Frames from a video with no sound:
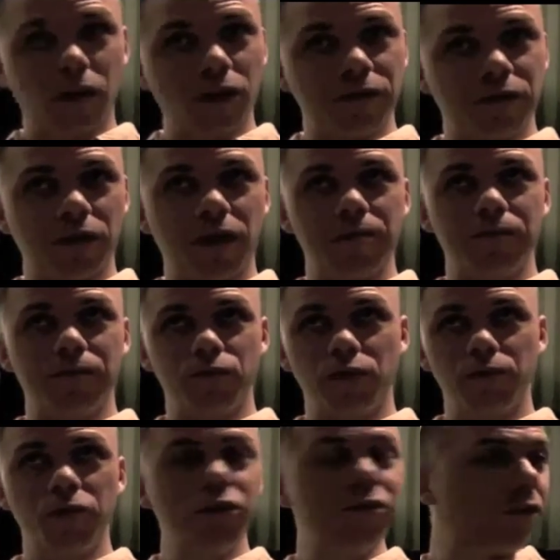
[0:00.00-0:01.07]
so
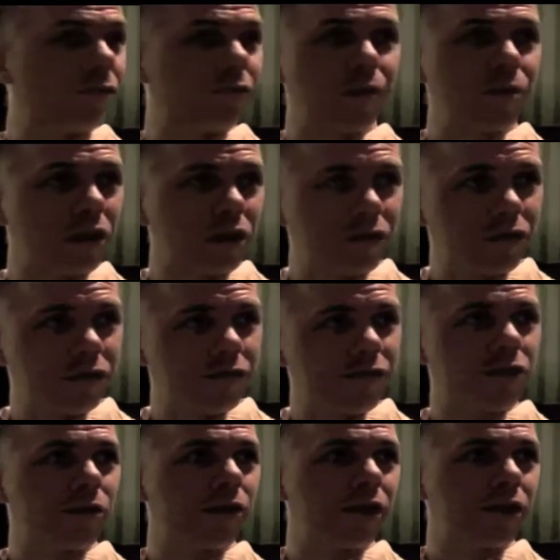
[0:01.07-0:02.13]
removal from the
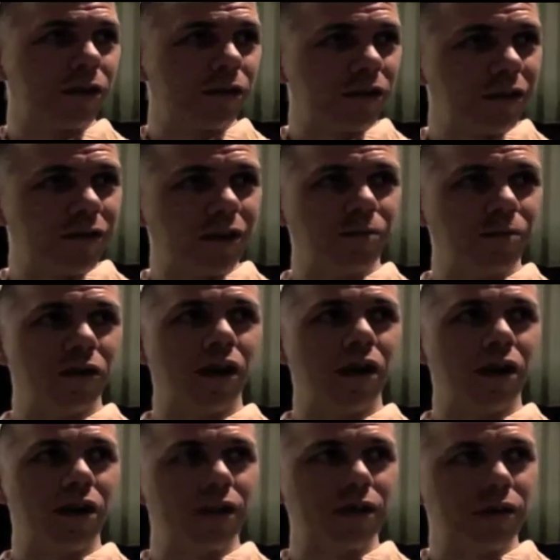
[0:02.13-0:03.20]
conservatory, you know, living
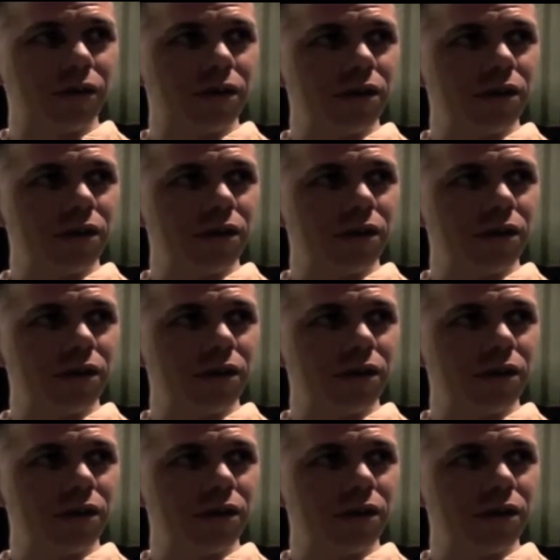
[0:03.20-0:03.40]
abroad and